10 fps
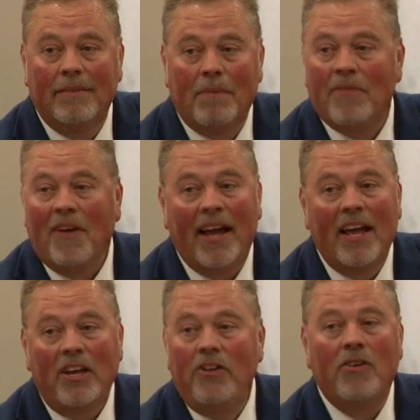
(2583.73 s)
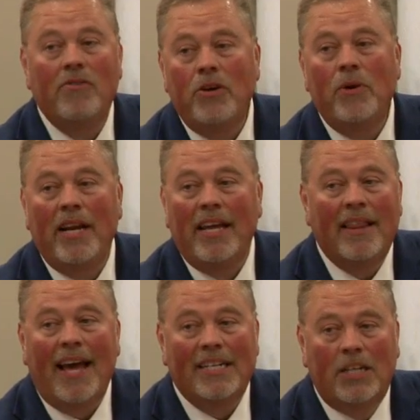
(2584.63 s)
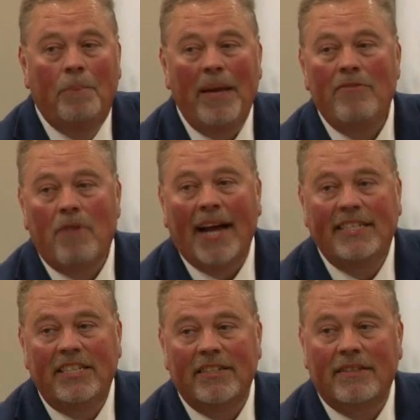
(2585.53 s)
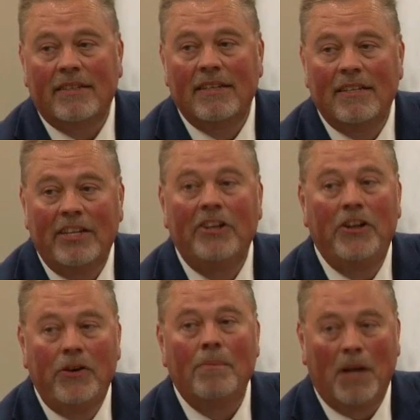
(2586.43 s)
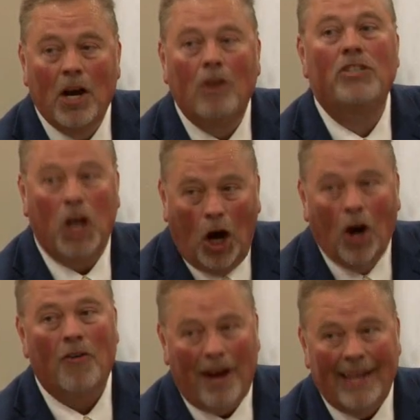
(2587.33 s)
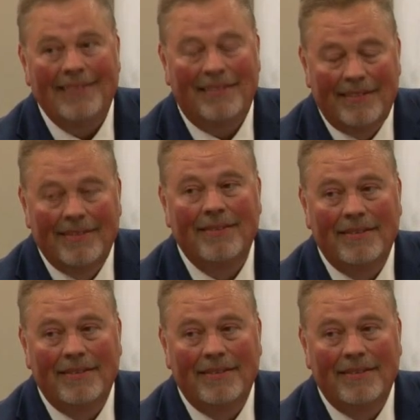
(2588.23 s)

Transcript: Matter of fact, you don't do any of that to be righteous. You do it because you are righteous. Right.